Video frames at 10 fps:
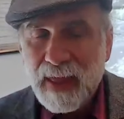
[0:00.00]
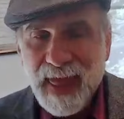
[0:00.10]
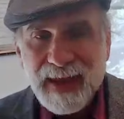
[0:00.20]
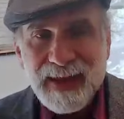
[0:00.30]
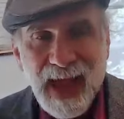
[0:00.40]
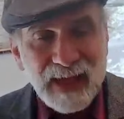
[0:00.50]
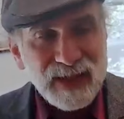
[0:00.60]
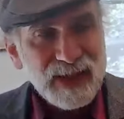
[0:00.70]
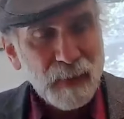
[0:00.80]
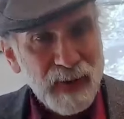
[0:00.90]
That
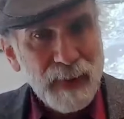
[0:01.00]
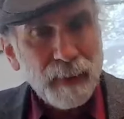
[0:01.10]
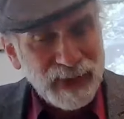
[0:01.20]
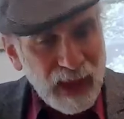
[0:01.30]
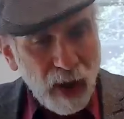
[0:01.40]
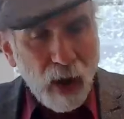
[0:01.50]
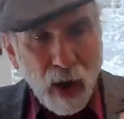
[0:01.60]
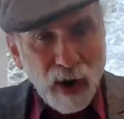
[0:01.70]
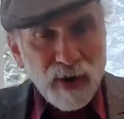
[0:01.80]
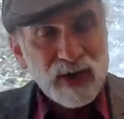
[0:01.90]
yes, they're people, but they
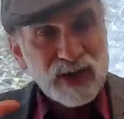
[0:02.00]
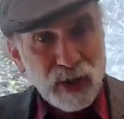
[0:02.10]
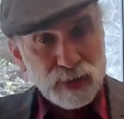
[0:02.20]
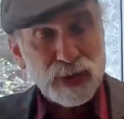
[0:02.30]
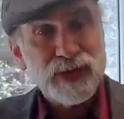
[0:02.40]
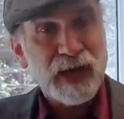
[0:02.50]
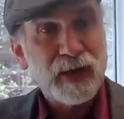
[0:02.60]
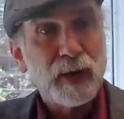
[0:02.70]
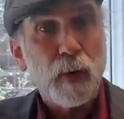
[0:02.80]
are this socio-technical